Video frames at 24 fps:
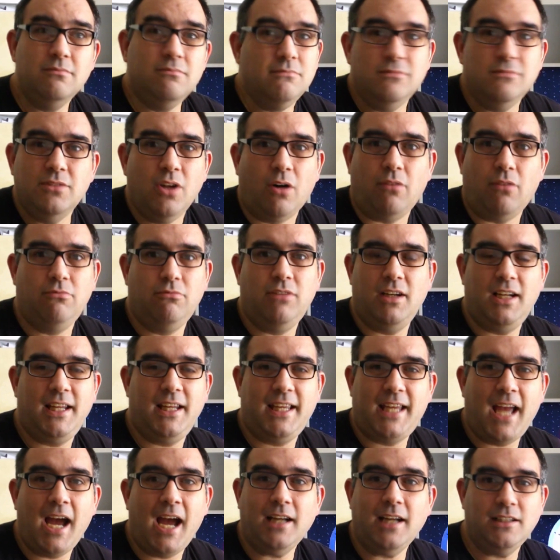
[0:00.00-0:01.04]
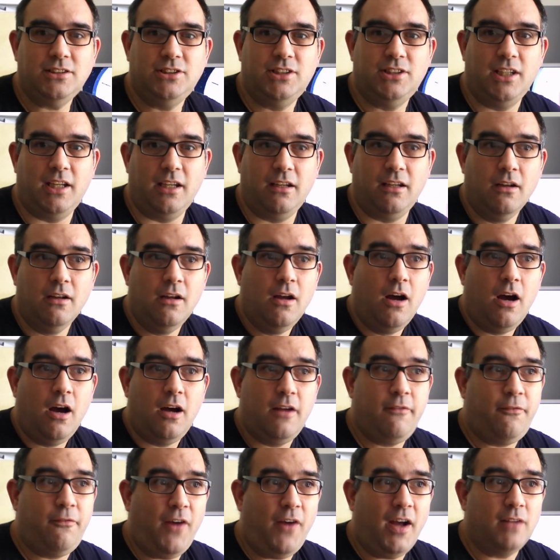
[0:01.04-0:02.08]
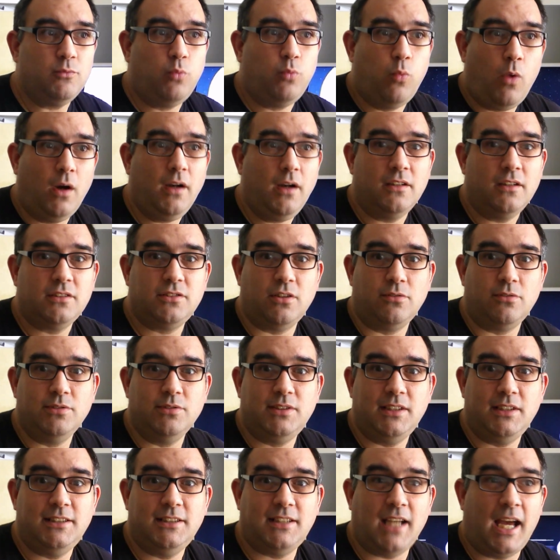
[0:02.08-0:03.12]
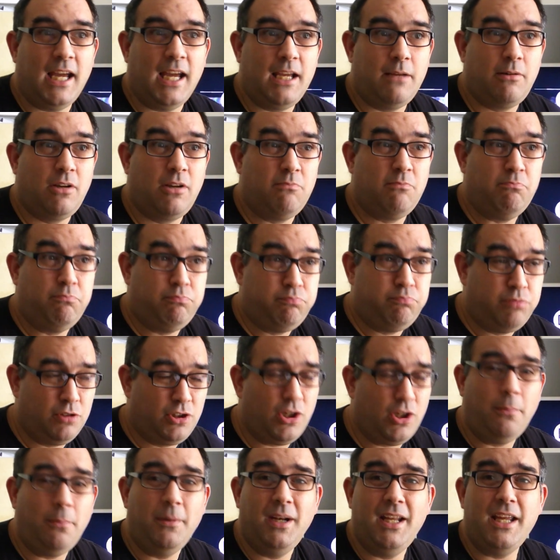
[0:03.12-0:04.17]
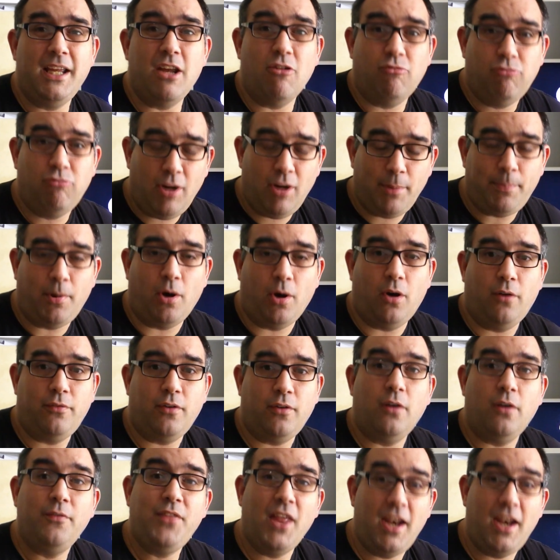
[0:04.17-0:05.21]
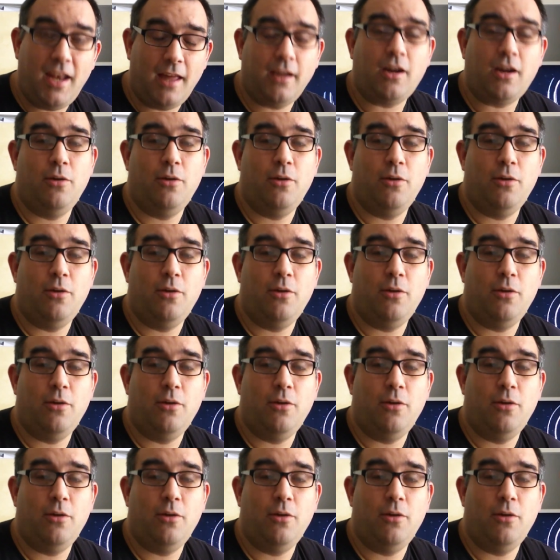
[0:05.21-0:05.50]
not really catchy. In fact, one of the songs is a predominantly rip-off of the Lego